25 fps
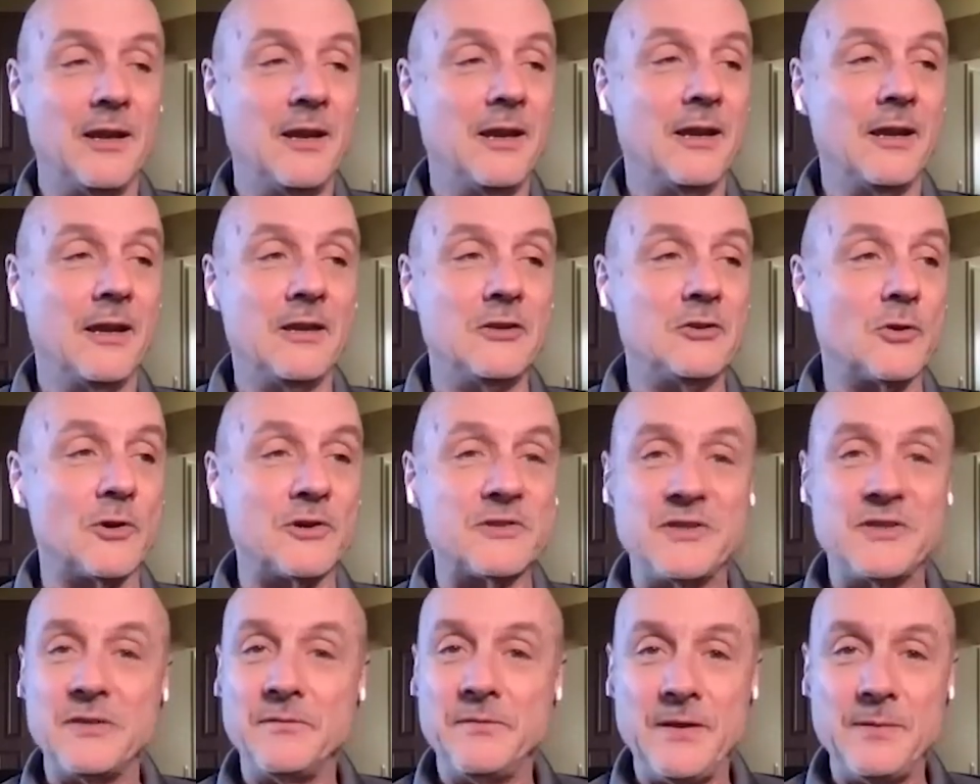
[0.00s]

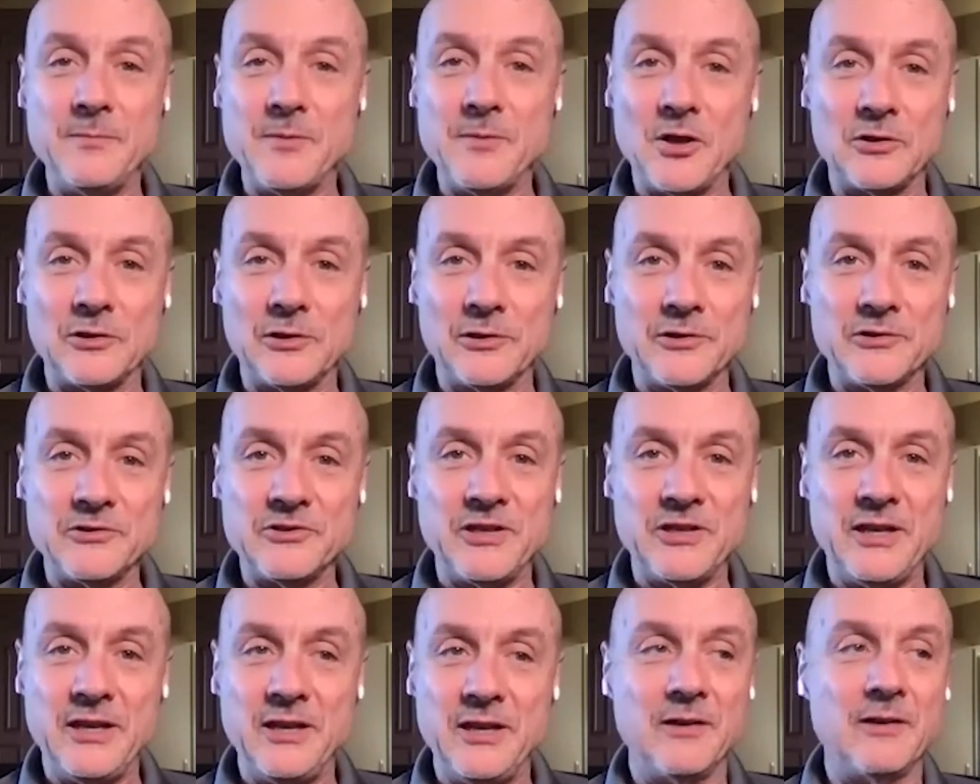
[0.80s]
endorsing female
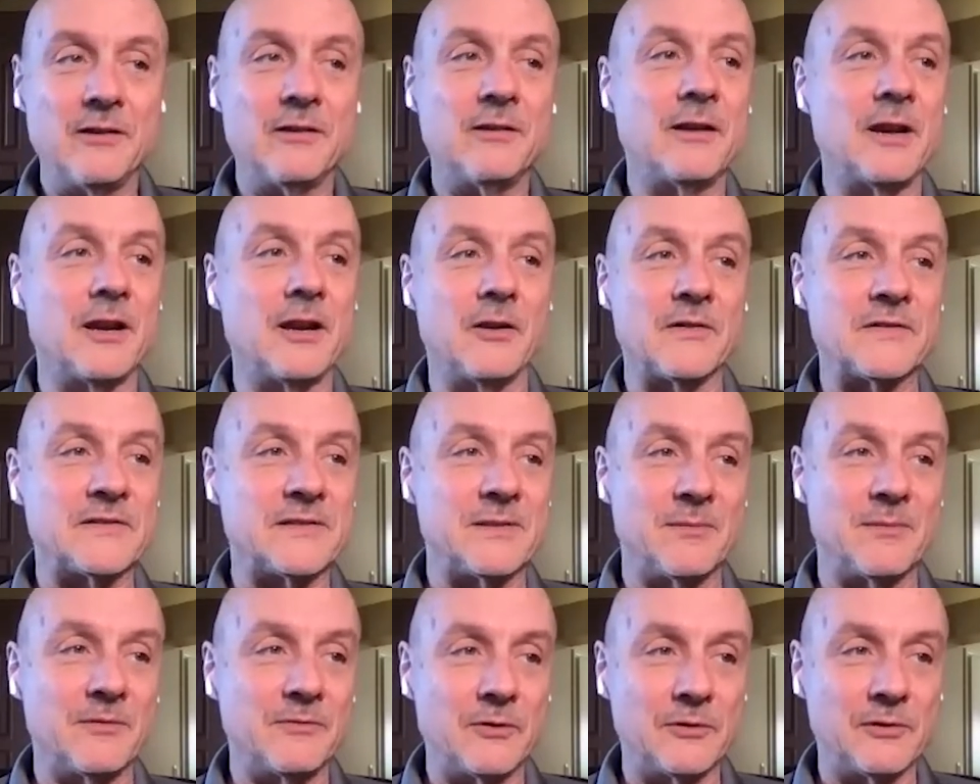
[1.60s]
clergy here. I know
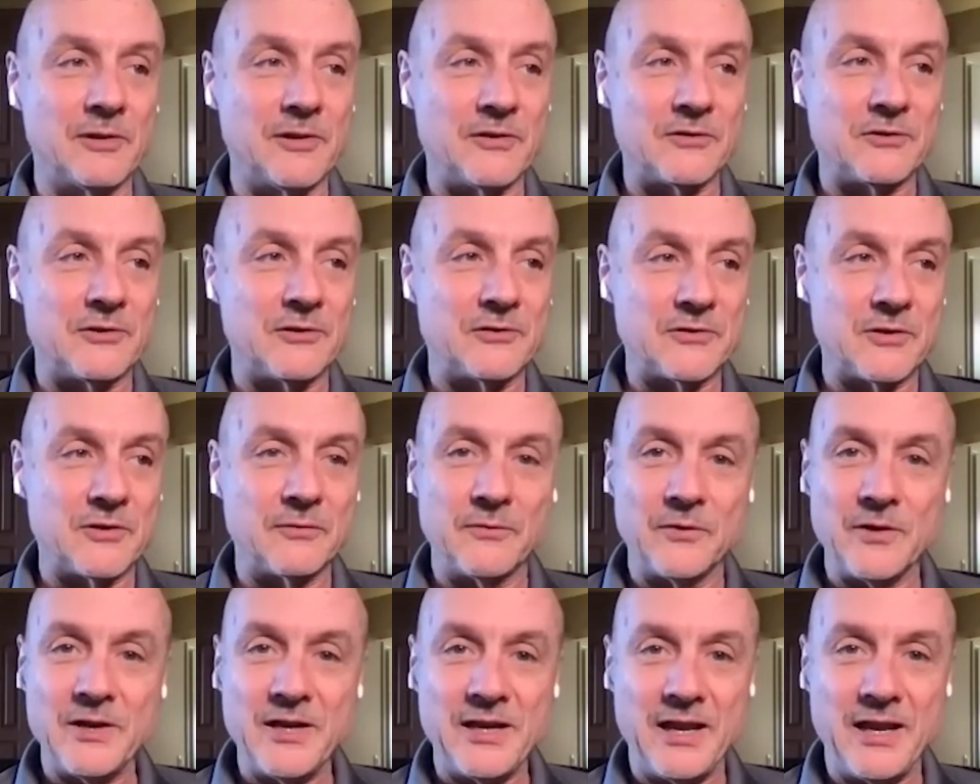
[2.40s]
some of your listeners are
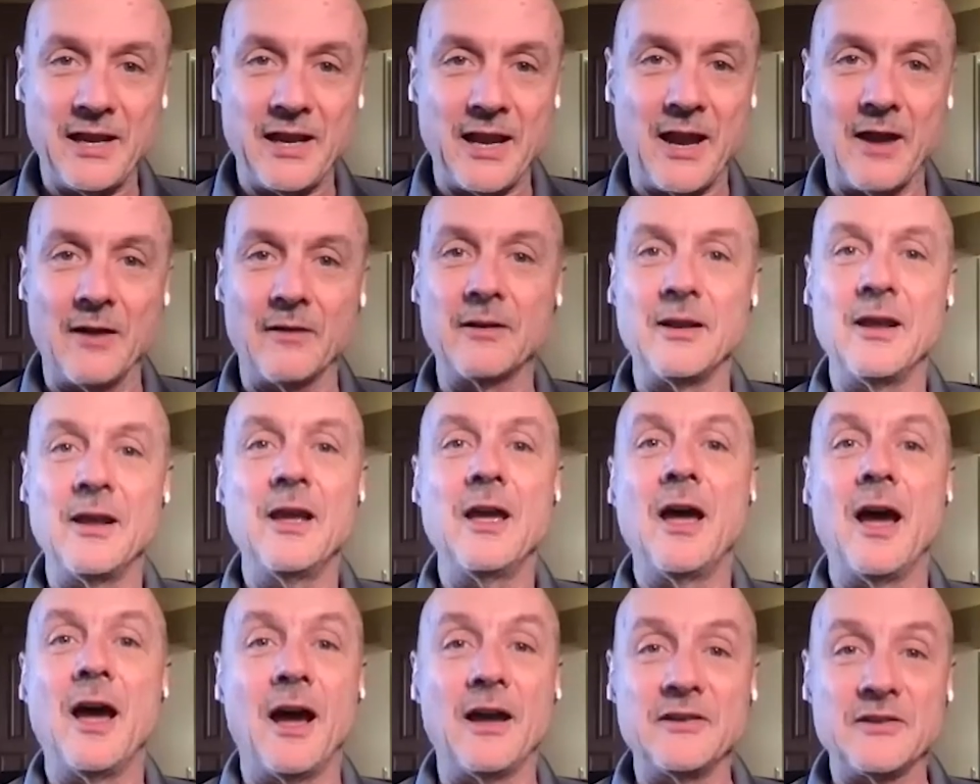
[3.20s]
freaking out.
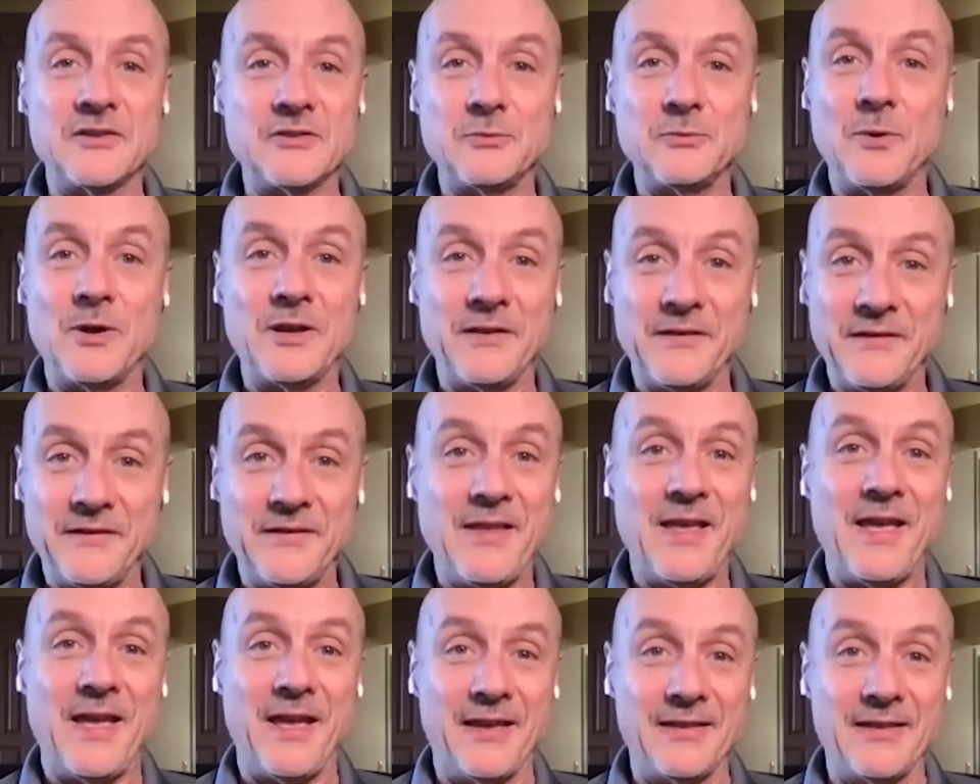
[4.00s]
I just want to
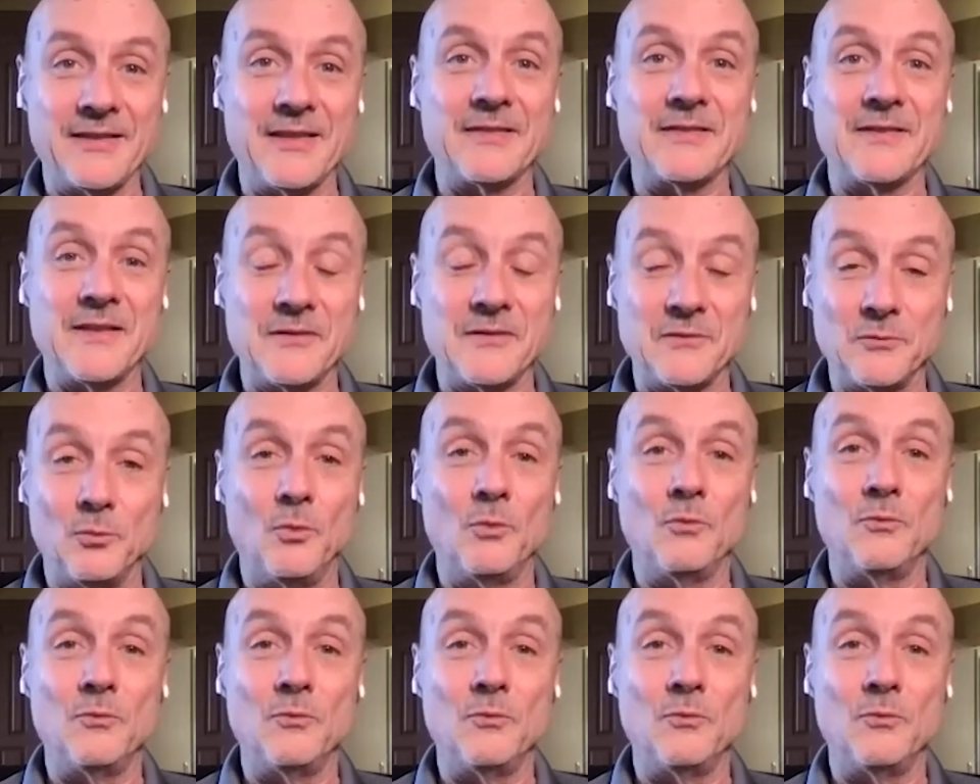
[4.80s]
say that this